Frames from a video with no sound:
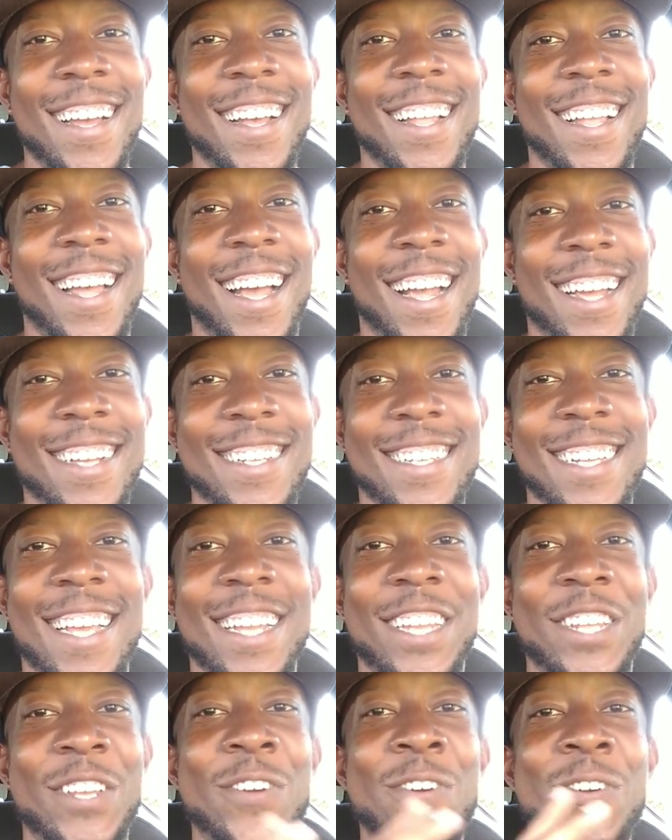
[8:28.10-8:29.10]
like I
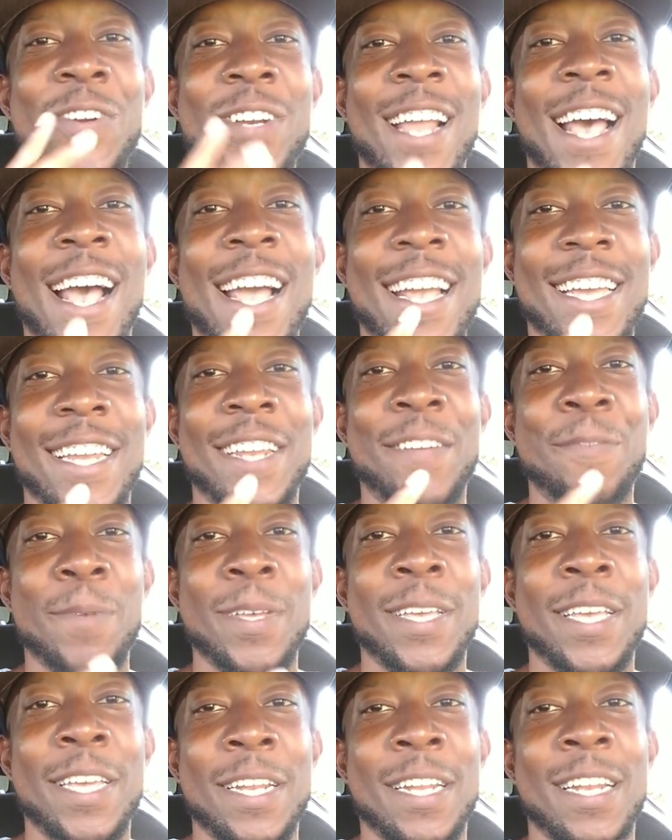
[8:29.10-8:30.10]
said, you're not gonna be
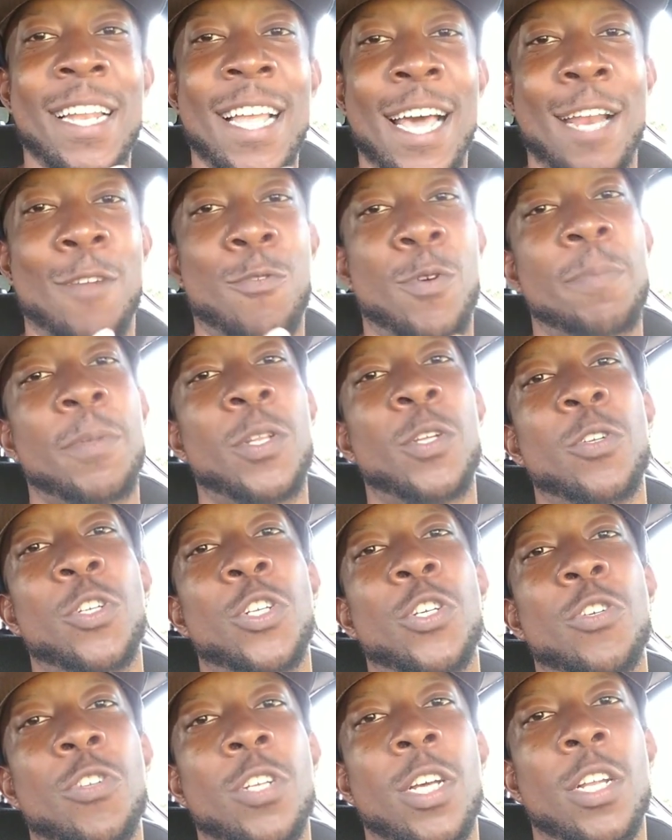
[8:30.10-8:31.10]
getting a lot of women who
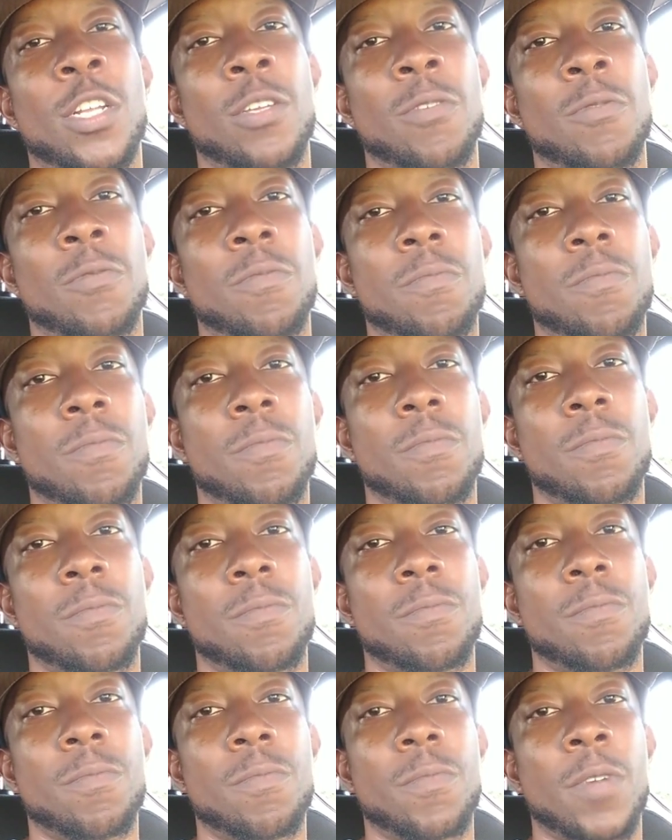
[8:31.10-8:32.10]
choose on you.
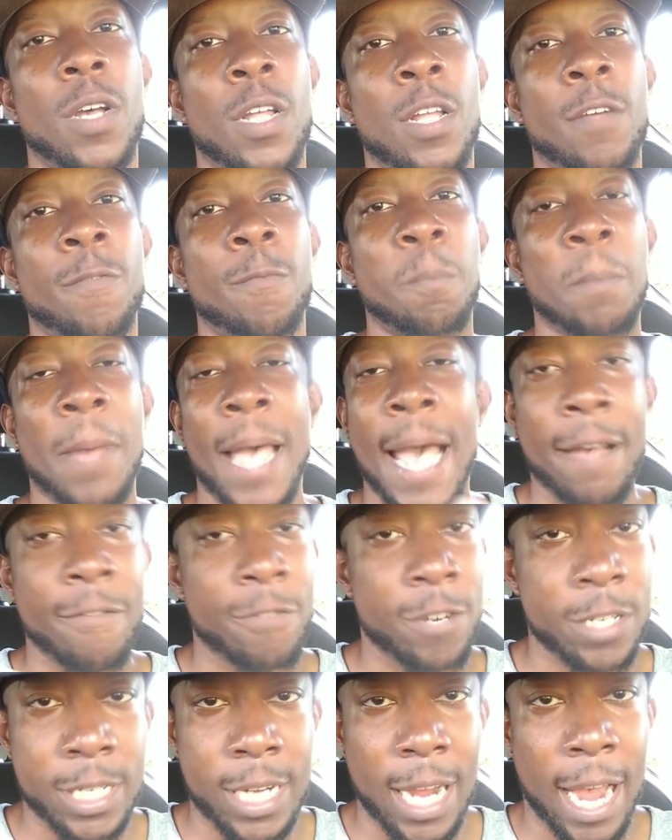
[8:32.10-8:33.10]
Uh,
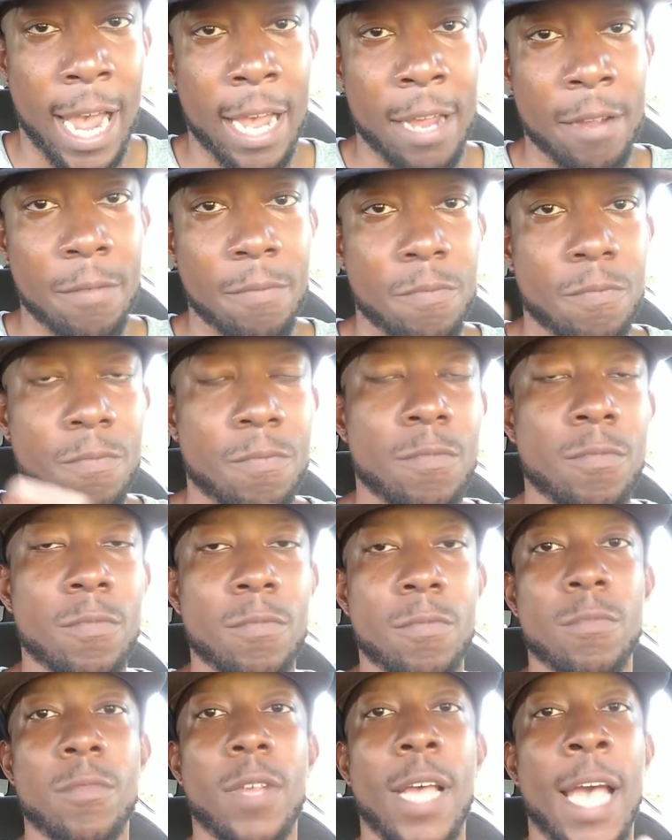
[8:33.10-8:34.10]
average guy.
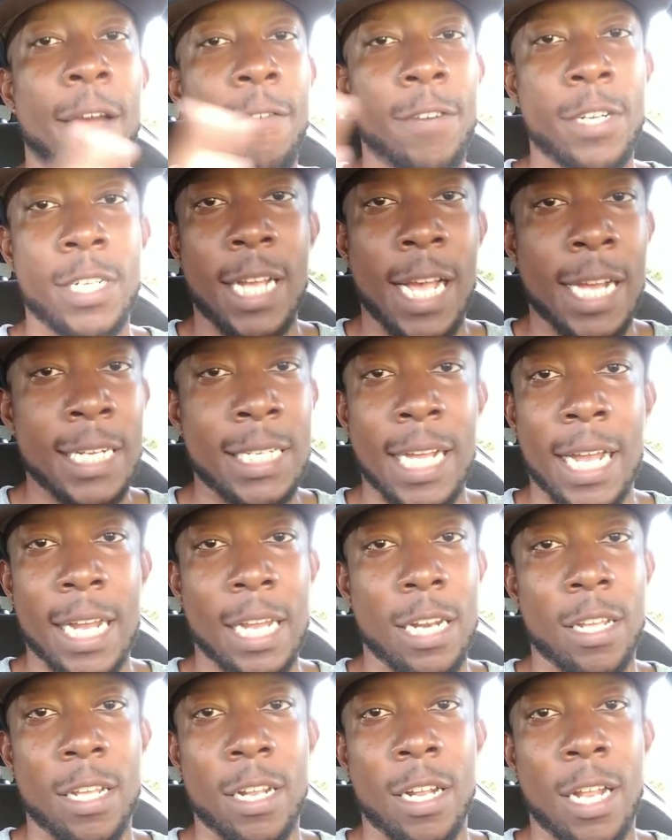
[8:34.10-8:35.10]
Average guy's not
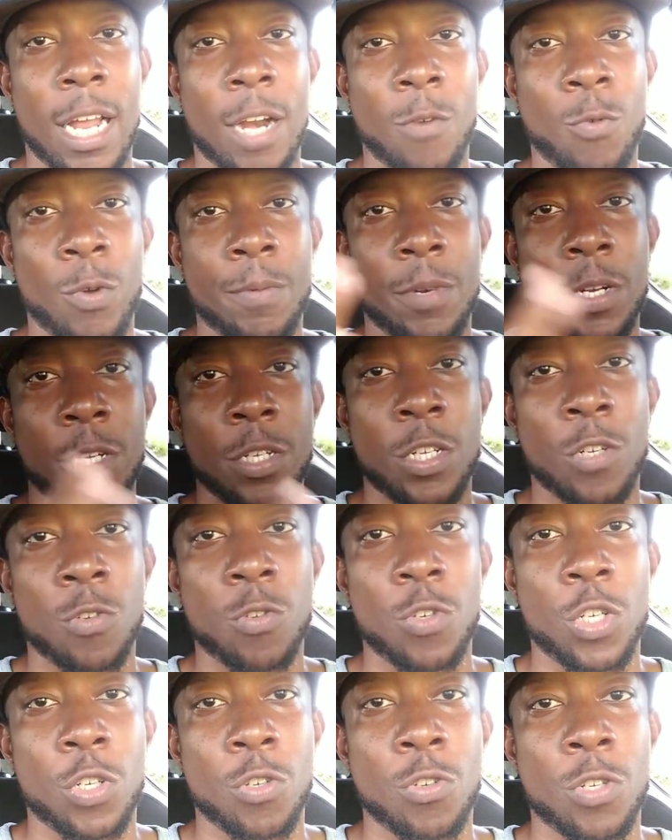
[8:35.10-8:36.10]
gonna get a lot of women who
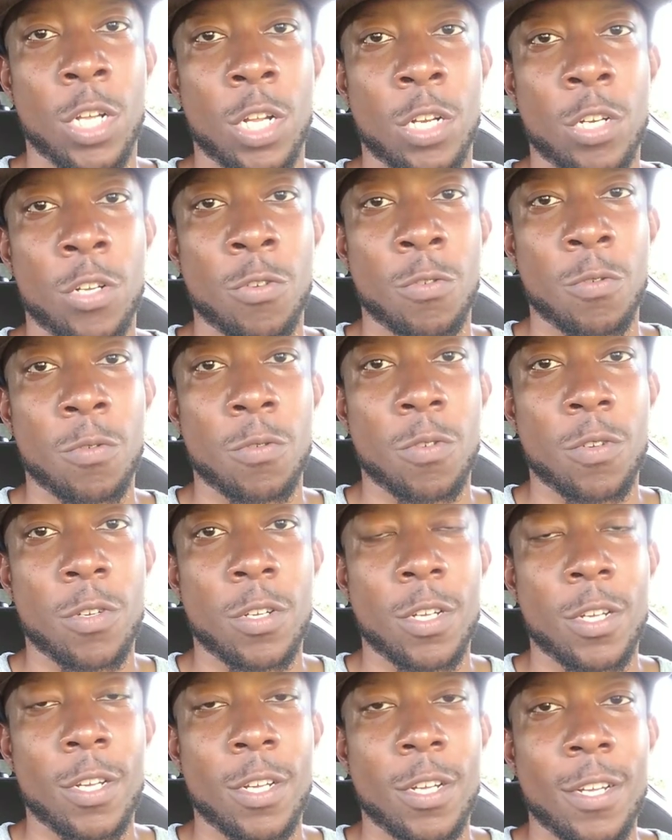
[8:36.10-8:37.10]
choose on you.
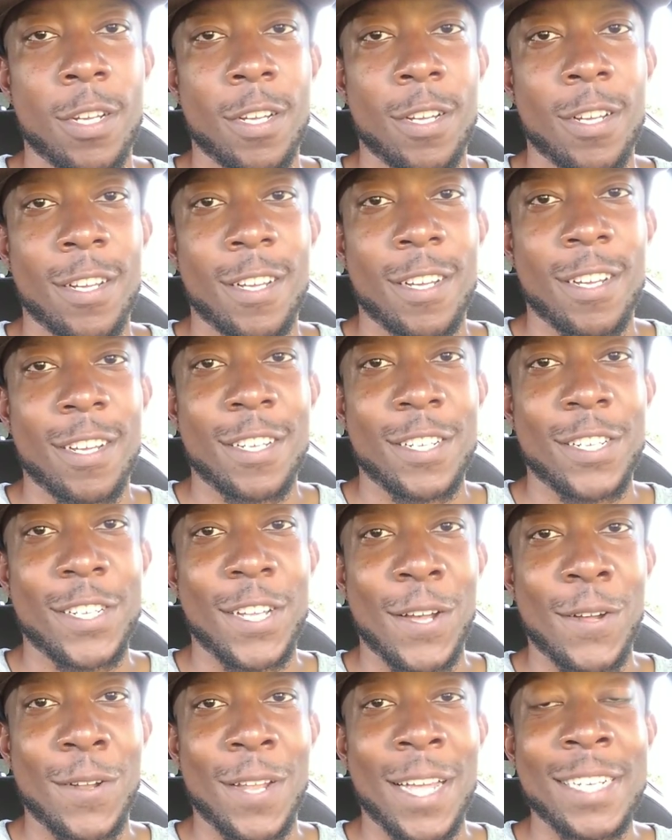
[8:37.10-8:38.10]

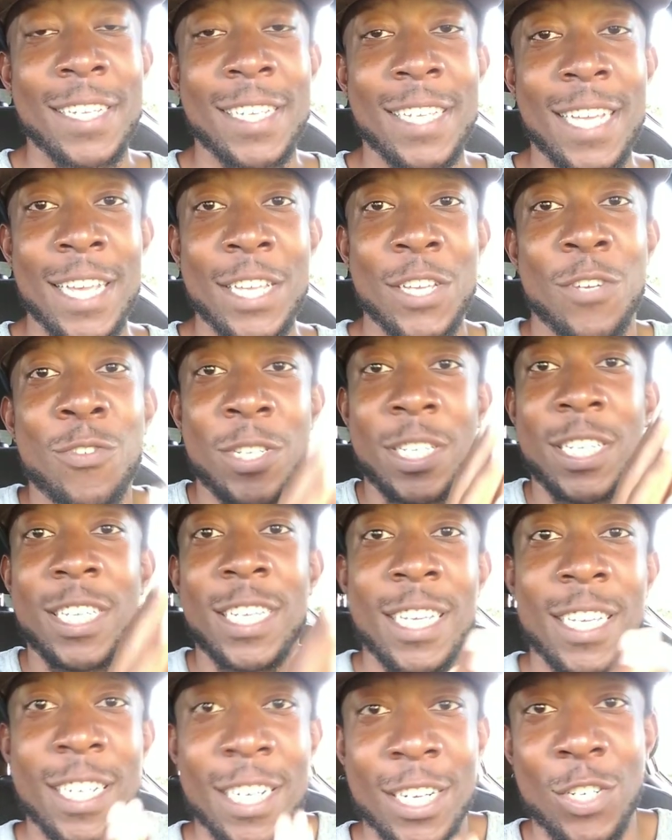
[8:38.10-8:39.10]
So let's say you
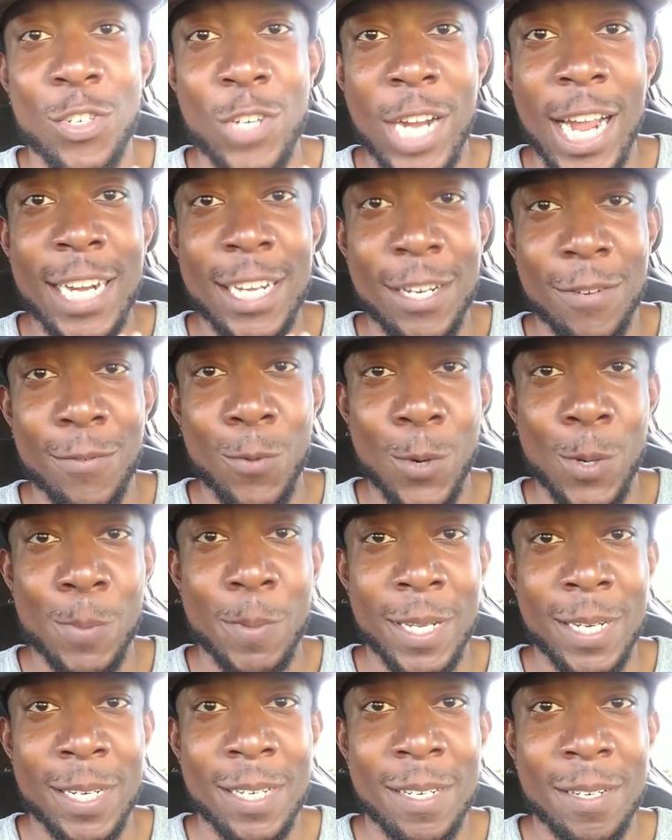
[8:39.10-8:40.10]
see an attractive
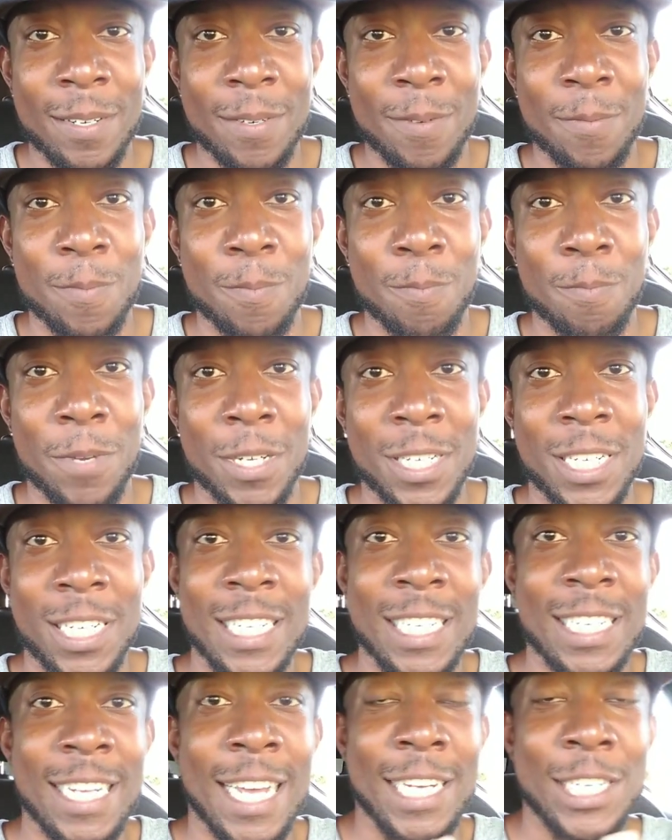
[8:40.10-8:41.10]
woman, but
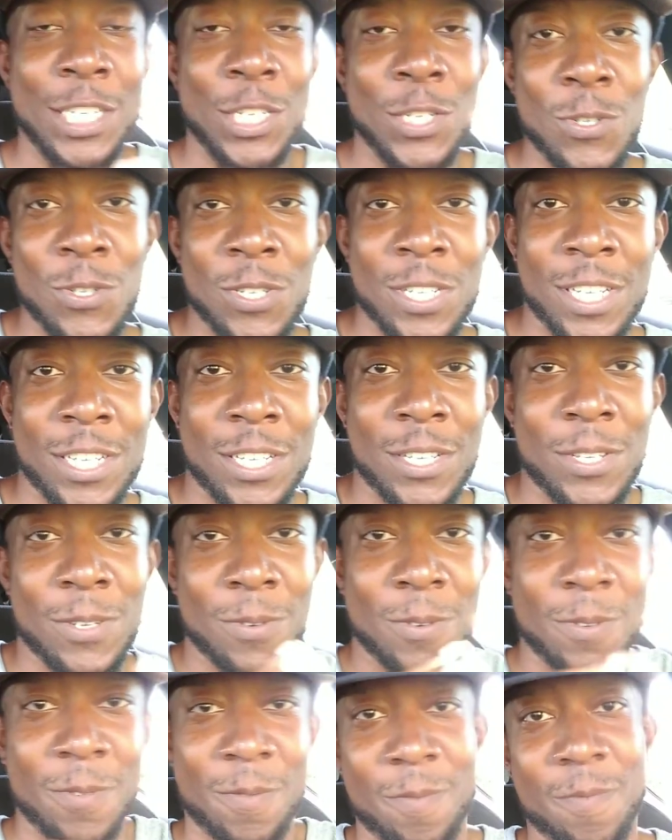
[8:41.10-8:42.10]
she's not choosing you
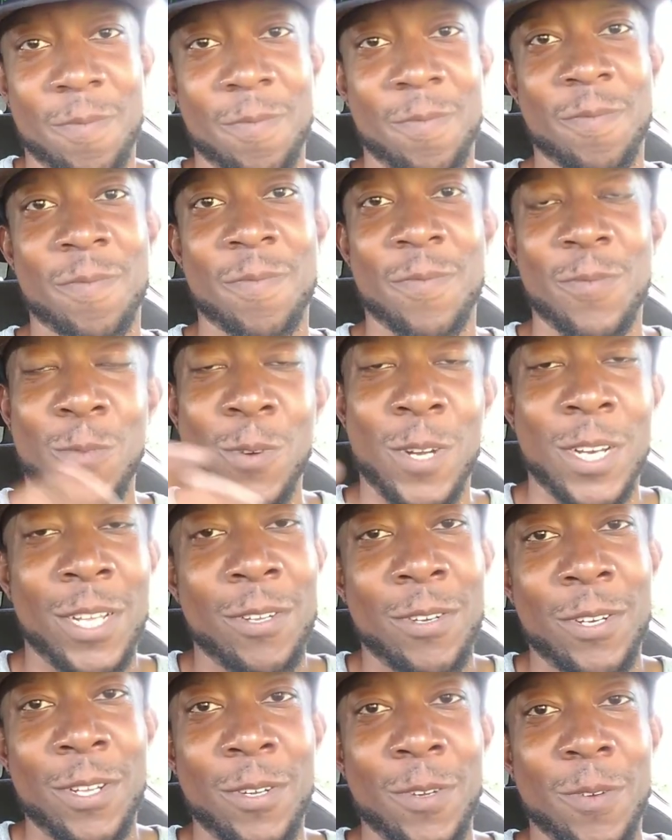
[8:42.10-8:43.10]
what do
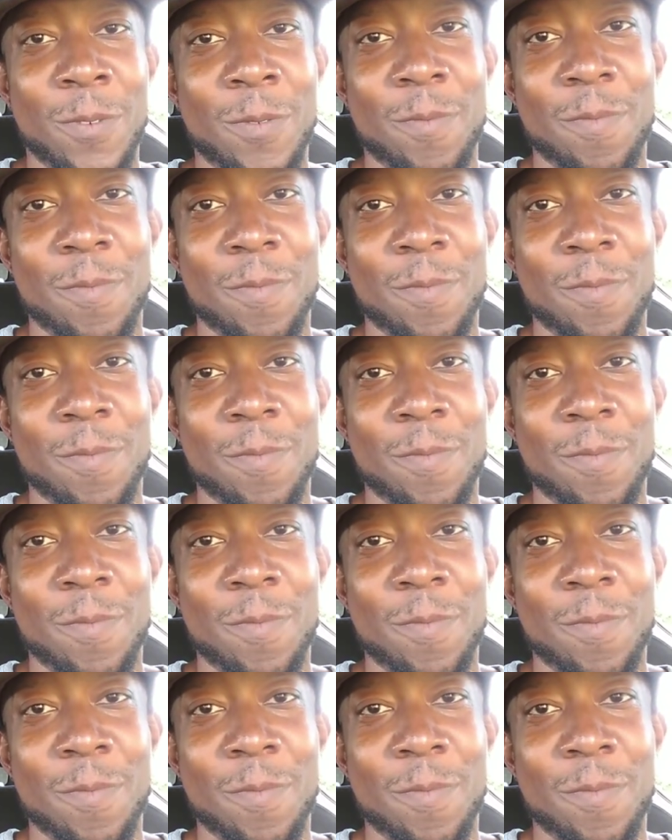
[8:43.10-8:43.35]
you do?